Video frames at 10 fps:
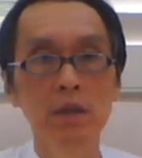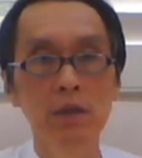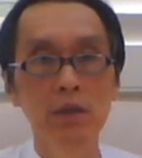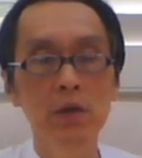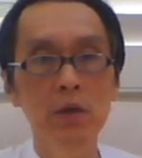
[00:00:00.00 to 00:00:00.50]

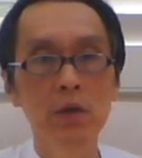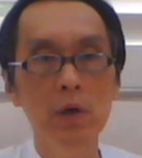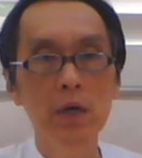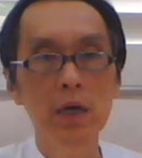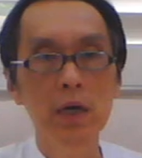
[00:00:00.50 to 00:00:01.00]
So
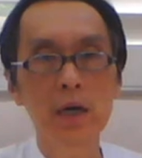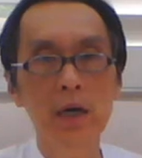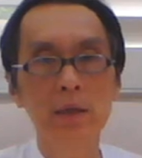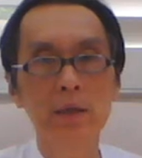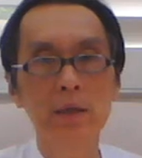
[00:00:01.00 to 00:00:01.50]
okay,
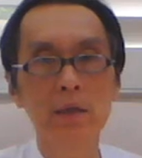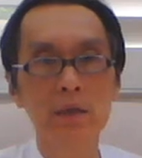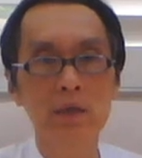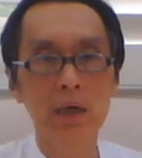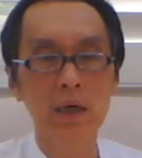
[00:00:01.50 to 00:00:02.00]
this
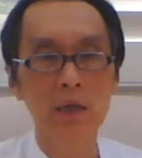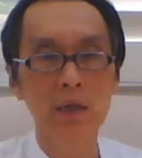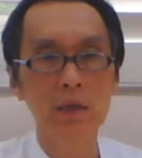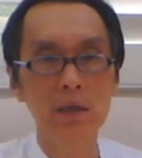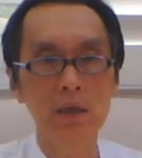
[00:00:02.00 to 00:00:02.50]
is
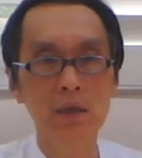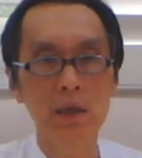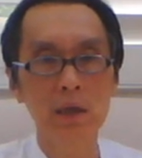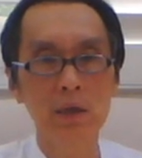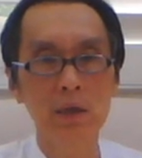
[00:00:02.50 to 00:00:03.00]

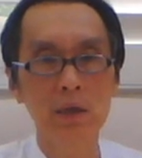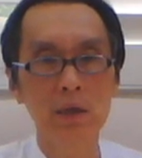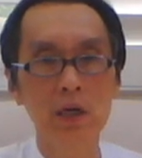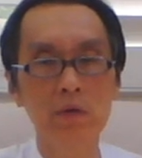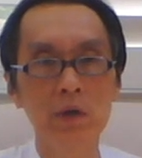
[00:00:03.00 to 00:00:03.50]
to
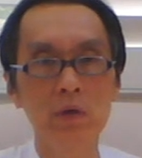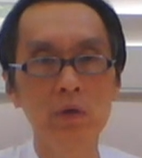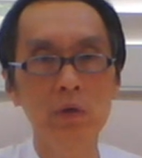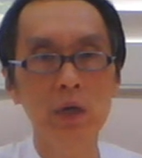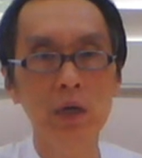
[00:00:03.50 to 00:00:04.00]
share with you
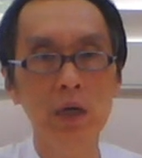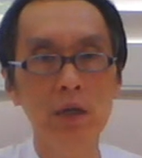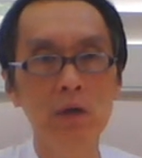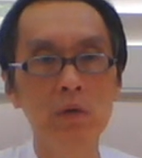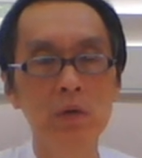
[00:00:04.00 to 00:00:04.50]
today. I
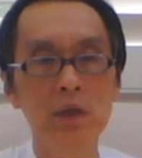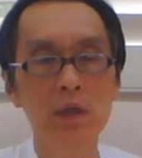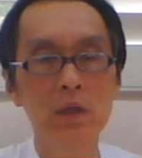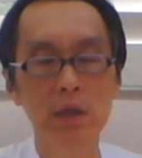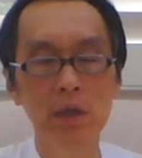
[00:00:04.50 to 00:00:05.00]
know
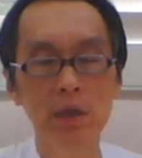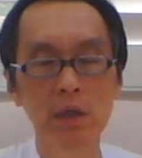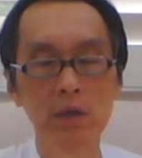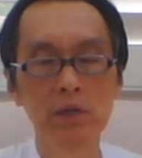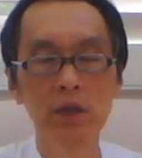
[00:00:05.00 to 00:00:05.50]

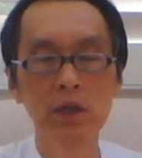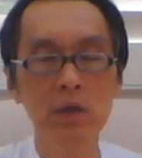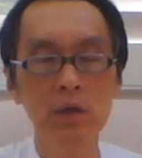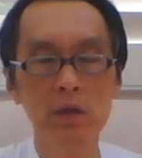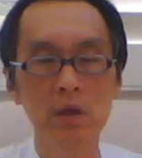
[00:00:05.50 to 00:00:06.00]
this
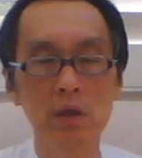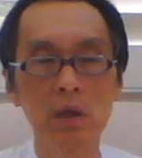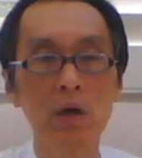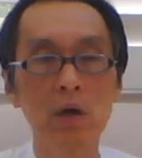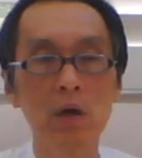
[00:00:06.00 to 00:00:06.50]
video is a
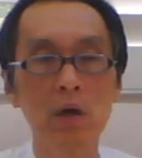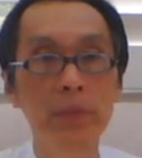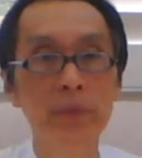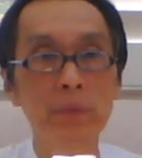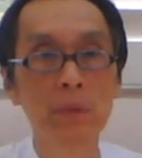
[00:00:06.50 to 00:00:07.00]
long one,
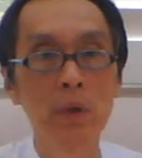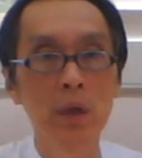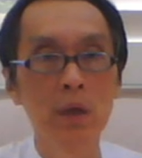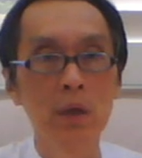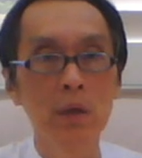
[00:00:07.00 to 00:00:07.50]

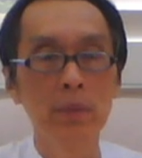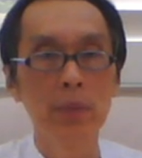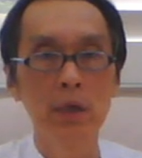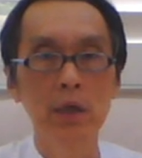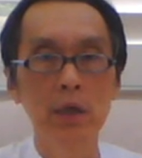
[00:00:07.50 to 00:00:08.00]

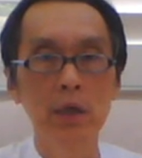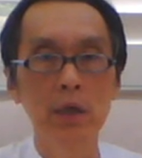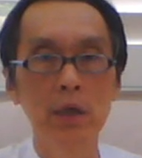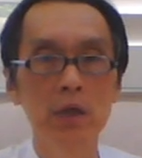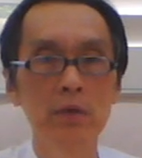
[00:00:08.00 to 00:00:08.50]
but I try
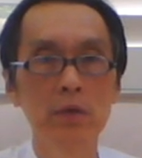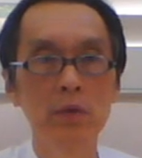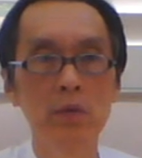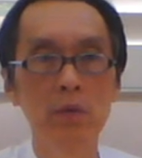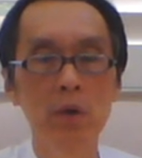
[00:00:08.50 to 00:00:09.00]
to give
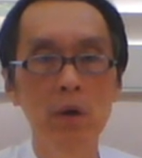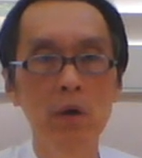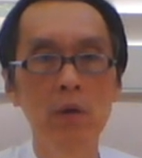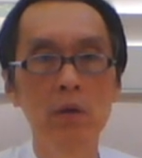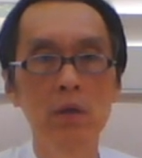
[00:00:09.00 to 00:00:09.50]
you
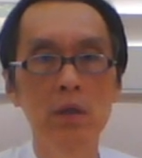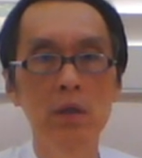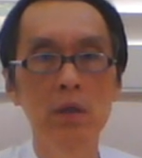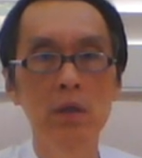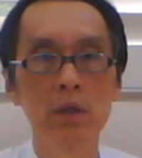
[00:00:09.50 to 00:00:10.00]
all these
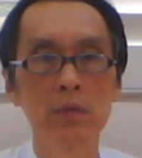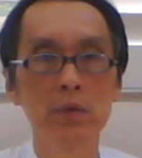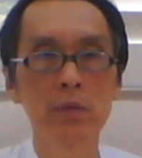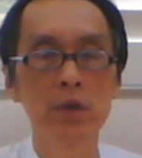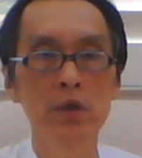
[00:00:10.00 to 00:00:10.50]

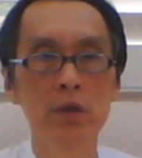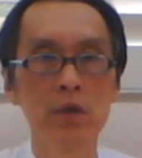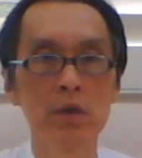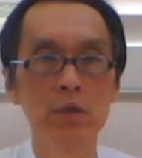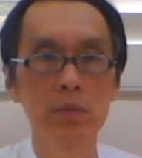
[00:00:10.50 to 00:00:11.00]

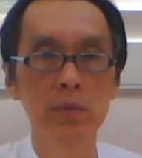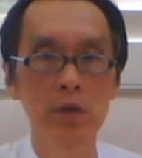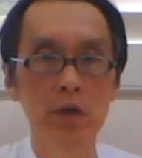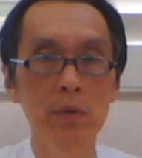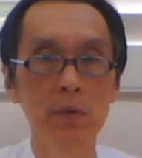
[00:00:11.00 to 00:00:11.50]
informations to
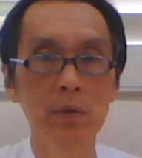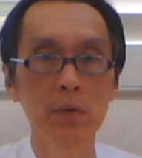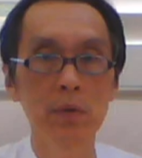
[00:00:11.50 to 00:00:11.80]
proper.